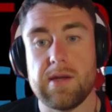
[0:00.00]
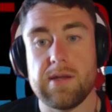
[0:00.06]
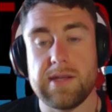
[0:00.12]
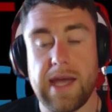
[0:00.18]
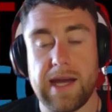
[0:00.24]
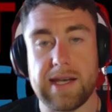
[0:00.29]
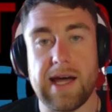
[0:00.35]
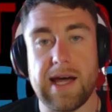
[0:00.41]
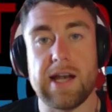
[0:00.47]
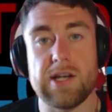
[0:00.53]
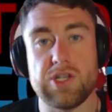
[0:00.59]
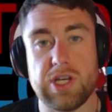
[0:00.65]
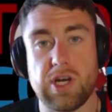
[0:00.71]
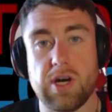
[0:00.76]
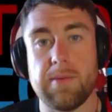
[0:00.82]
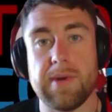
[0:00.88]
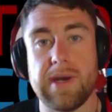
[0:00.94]
technology
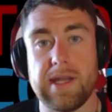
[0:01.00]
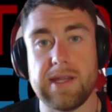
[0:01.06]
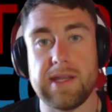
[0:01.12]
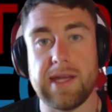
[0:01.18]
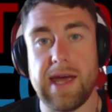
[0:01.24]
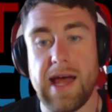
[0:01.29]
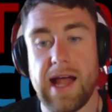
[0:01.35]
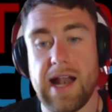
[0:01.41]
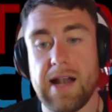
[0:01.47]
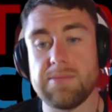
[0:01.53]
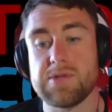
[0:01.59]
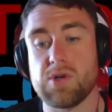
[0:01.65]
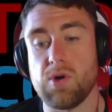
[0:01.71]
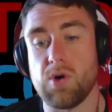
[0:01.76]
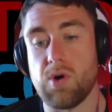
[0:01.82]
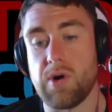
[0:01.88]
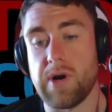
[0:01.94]
coming in to help
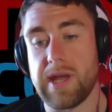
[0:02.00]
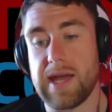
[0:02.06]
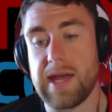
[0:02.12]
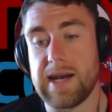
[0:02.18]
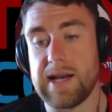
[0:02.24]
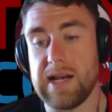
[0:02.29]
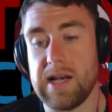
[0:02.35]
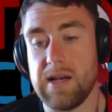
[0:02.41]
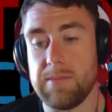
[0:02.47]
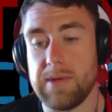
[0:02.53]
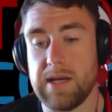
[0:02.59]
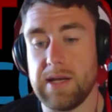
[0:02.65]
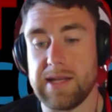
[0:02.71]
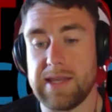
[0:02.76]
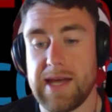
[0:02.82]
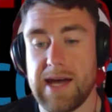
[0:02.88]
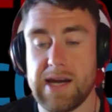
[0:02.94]
scoring and a little bit
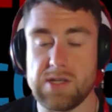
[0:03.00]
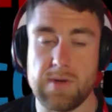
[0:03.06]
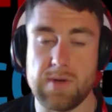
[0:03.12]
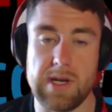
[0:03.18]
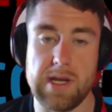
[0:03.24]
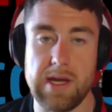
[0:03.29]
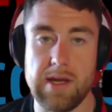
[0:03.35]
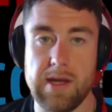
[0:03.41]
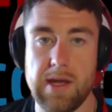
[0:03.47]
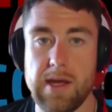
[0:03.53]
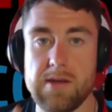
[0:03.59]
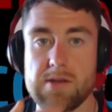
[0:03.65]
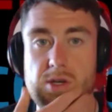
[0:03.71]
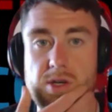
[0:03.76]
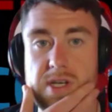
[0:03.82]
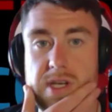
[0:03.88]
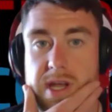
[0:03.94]
like that as well. It,
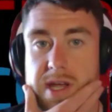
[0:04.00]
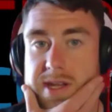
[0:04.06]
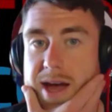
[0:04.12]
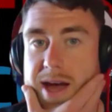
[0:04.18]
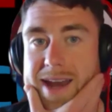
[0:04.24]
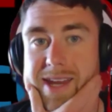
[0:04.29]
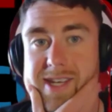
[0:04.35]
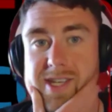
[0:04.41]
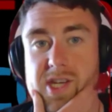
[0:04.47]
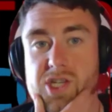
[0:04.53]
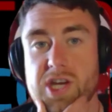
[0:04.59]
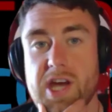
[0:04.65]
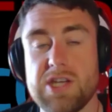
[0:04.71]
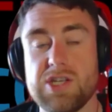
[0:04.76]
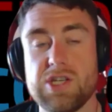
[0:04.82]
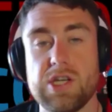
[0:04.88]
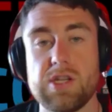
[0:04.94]
so any
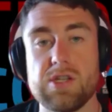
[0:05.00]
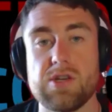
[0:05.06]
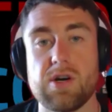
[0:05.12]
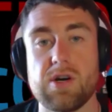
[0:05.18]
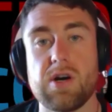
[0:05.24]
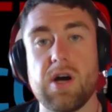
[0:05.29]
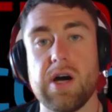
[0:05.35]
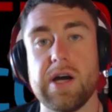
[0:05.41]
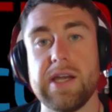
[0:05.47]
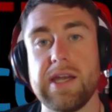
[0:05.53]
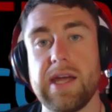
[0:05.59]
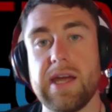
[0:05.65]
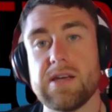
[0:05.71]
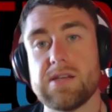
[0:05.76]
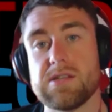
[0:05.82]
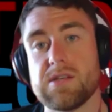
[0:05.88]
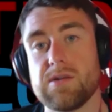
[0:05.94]
suggestions or
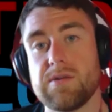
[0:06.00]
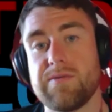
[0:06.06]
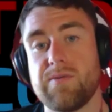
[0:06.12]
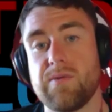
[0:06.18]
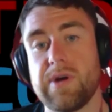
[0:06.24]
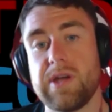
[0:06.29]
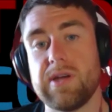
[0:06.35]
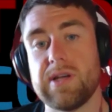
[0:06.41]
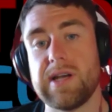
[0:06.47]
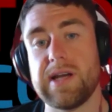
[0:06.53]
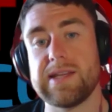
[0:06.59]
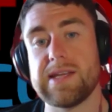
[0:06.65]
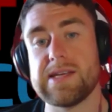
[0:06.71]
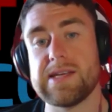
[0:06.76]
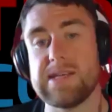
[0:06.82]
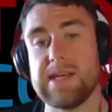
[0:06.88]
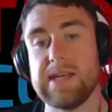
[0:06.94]
ideas of where you'd like
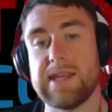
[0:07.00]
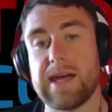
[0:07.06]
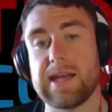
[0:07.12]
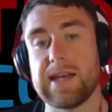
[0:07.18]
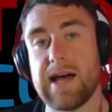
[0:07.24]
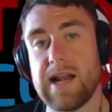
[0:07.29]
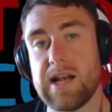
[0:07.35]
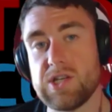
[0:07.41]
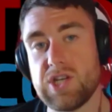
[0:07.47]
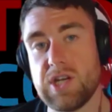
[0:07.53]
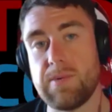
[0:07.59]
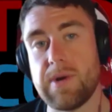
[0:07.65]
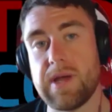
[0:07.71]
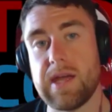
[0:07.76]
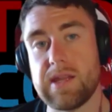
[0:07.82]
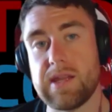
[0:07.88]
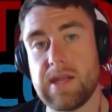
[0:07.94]
to see technology
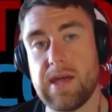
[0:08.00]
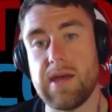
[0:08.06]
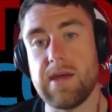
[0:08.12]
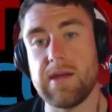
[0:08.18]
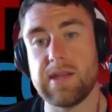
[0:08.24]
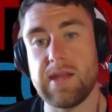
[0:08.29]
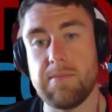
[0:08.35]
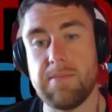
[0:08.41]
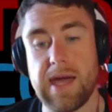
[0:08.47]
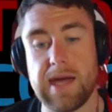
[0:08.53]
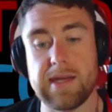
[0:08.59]
bring it to, to make